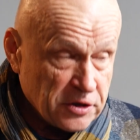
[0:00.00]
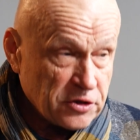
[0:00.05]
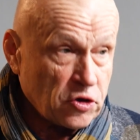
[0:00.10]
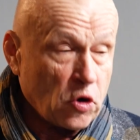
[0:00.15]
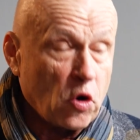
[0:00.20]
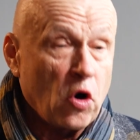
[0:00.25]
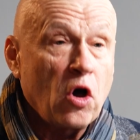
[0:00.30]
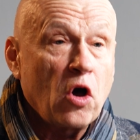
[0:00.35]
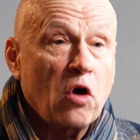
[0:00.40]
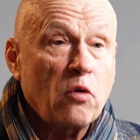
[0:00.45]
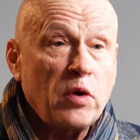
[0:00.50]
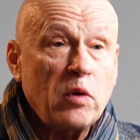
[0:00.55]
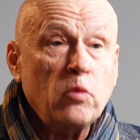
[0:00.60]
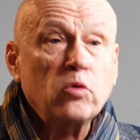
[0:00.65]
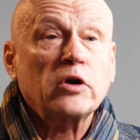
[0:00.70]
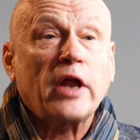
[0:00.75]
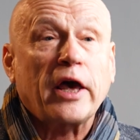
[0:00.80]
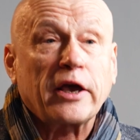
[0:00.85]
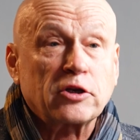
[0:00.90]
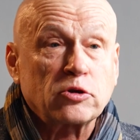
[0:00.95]
So we
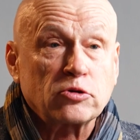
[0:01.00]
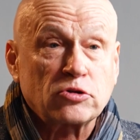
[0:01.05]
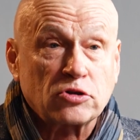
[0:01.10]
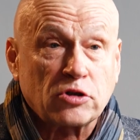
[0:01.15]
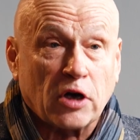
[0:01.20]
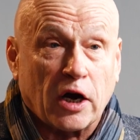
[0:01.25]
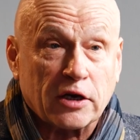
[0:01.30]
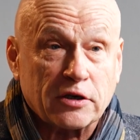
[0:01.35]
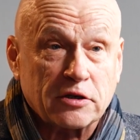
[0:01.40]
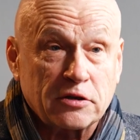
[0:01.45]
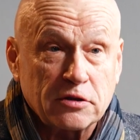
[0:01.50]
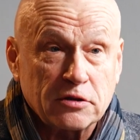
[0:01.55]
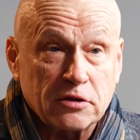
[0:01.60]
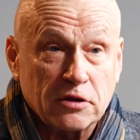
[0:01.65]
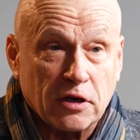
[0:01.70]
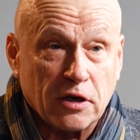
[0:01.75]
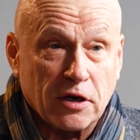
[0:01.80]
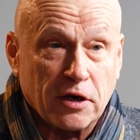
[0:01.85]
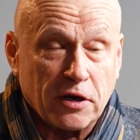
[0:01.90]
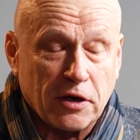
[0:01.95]
would like to start
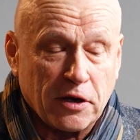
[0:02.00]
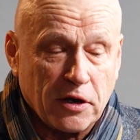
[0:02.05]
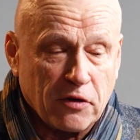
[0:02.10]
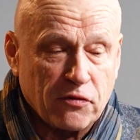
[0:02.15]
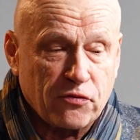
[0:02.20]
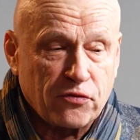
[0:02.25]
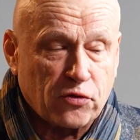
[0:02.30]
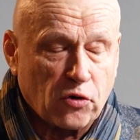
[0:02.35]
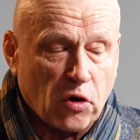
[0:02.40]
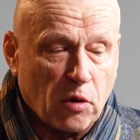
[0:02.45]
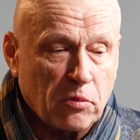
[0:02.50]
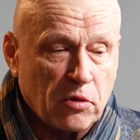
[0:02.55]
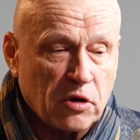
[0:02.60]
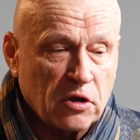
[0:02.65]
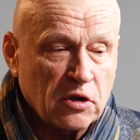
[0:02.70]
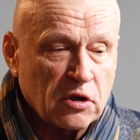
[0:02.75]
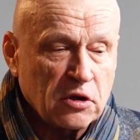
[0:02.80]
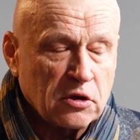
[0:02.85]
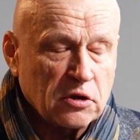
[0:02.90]
from